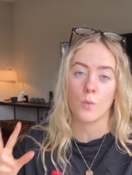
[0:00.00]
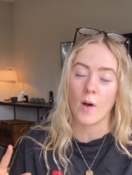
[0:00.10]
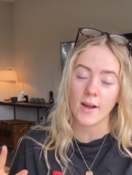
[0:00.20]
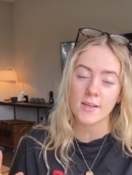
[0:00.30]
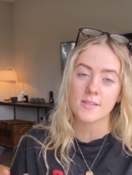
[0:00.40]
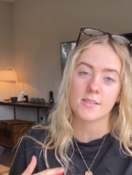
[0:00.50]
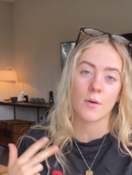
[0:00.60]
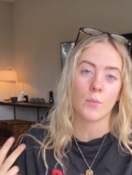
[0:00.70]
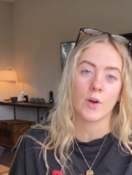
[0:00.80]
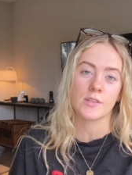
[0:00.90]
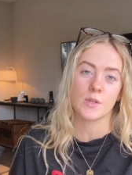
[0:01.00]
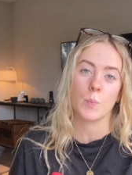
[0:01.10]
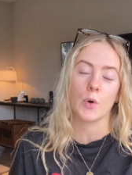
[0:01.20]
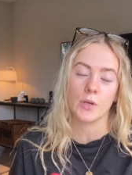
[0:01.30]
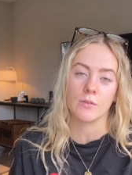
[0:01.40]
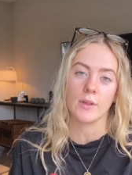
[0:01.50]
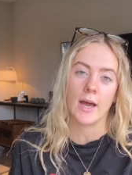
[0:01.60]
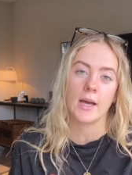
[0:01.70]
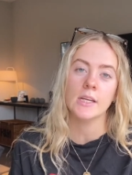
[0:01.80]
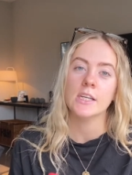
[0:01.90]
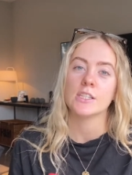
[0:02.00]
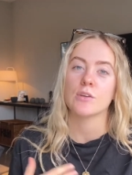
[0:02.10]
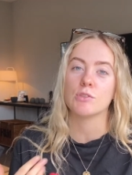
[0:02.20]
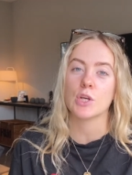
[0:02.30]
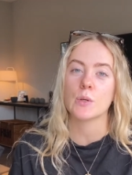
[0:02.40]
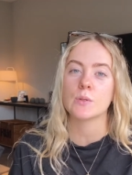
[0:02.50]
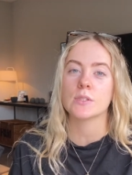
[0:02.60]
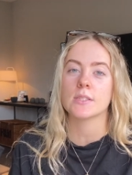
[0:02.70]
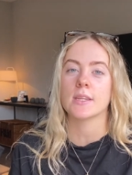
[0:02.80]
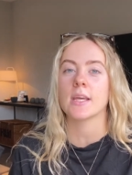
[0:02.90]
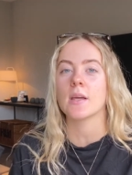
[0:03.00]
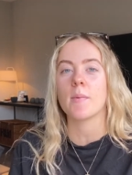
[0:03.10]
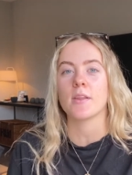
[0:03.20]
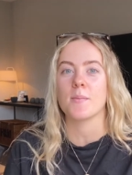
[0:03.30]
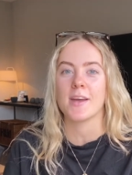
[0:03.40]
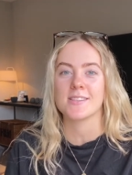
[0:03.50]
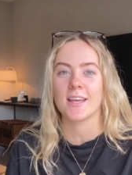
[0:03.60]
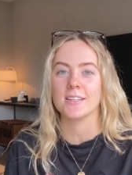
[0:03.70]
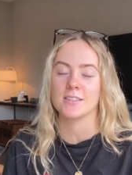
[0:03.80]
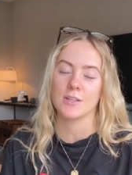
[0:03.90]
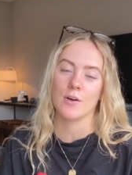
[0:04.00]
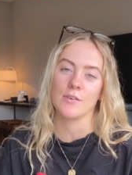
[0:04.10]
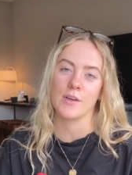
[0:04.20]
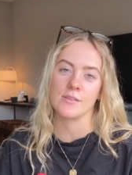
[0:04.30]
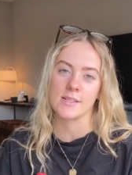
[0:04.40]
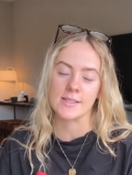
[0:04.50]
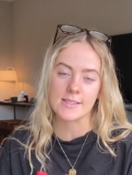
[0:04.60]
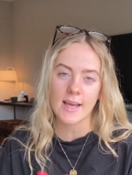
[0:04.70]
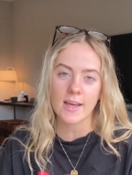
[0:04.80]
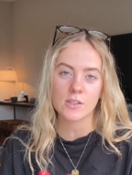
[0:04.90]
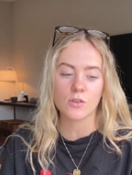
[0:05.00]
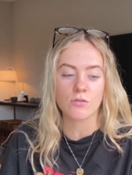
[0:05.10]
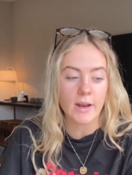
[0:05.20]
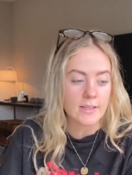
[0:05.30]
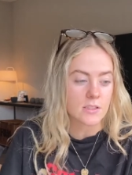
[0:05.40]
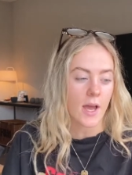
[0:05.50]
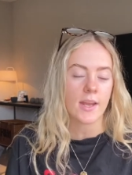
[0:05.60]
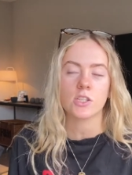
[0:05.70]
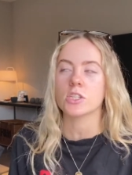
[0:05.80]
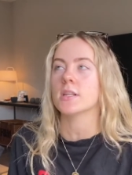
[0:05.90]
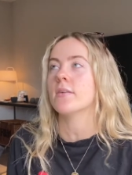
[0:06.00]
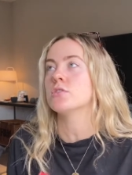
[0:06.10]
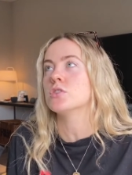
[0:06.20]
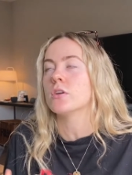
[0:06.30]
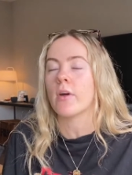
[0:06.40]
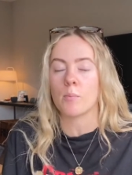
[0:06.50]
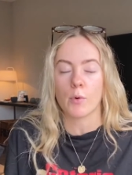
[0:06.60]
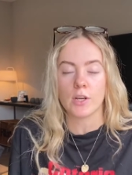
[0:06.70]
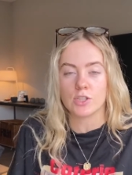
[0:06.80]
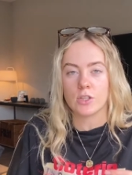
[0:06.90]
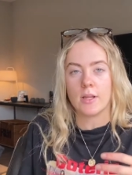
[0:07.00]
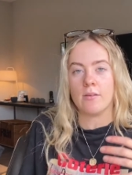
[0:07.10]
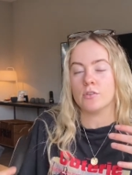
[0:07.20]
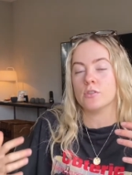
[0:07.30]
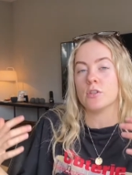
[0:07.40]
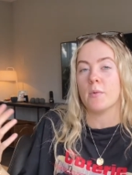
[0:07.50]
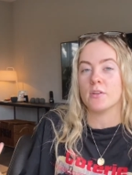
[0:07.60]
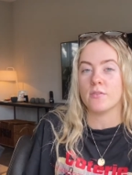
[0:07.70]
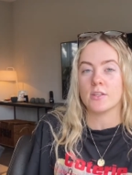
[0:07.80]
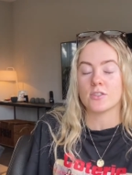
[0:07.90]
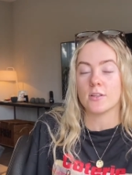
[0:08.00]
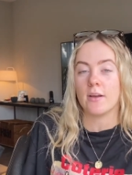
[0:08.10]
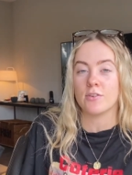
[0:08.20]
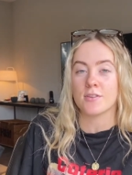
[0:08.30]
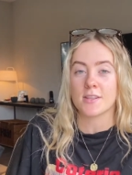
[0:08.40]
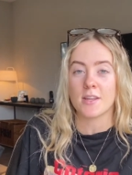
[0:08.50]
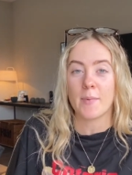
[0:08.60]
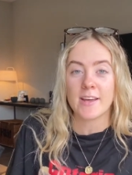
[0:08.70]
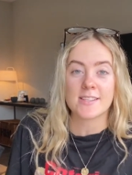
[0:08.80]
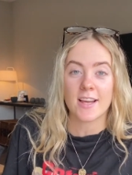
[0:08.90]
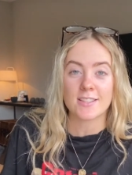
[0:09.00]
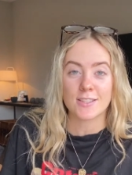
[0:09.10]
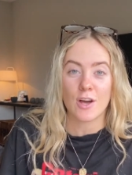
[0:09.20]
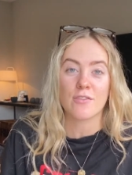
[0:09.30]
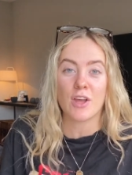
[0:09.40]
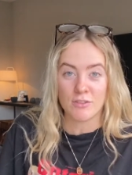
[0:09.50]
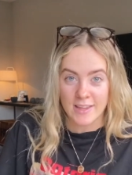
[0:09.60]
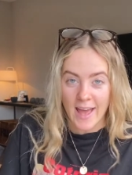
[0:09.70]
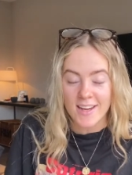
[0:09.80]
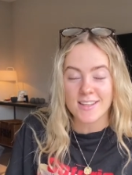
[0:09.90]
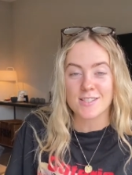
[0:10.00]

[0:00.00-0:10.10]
twice. And what is the point of that? So choose to think about the best case scenarios. Instead, you'll raise your energy levels, your vibrational levels, your motivational levels, and the best case scenario then is